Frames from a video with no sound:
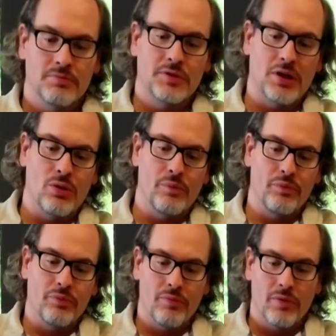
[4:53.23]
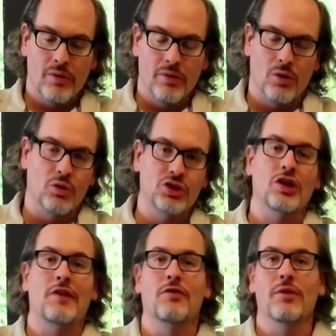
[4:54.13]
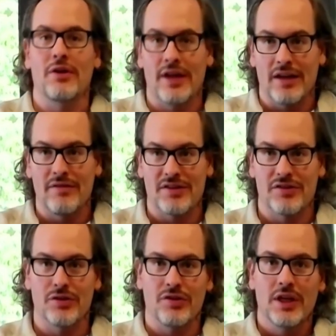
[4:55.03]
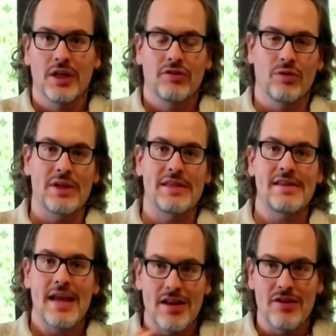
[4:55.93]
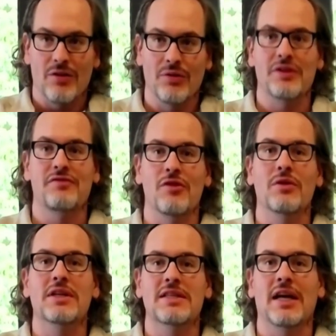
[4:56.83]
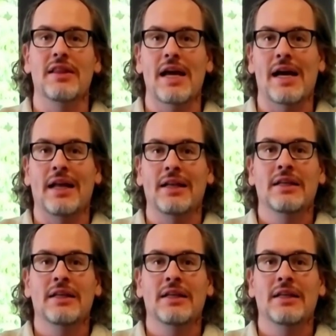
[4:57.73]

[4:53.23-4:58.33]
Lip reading: So, look, we're software internet investors. So we tend to only focus on that.